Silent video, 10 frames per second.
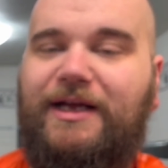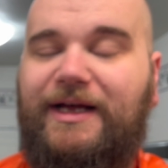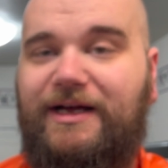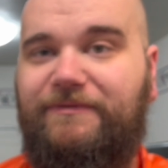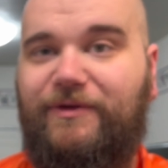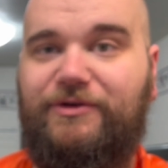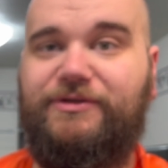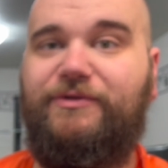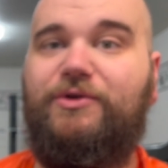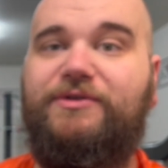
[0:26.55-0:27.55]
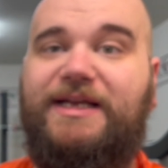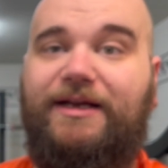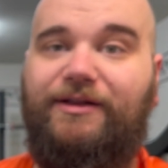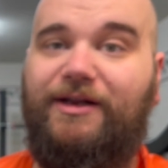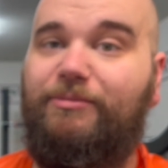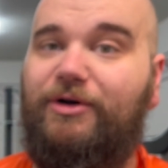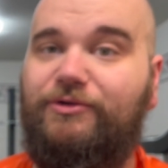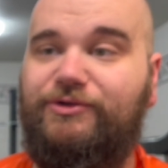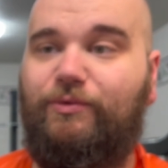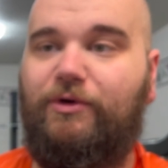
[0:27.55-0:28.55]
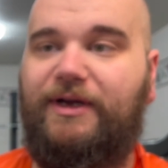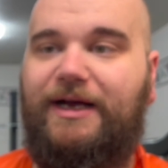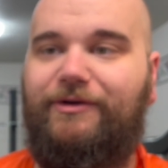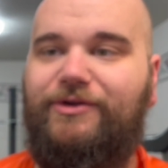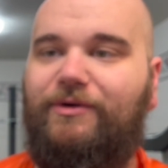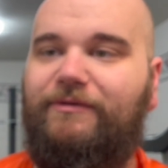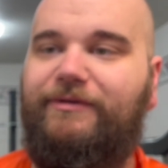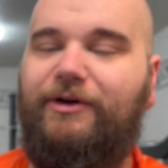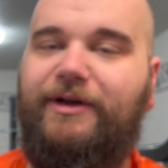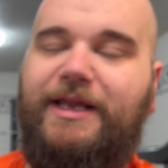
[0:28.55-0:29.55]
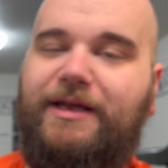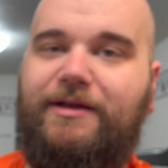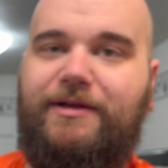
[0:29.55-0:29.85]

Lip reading: For those of you who take a lot of post-workout, you are very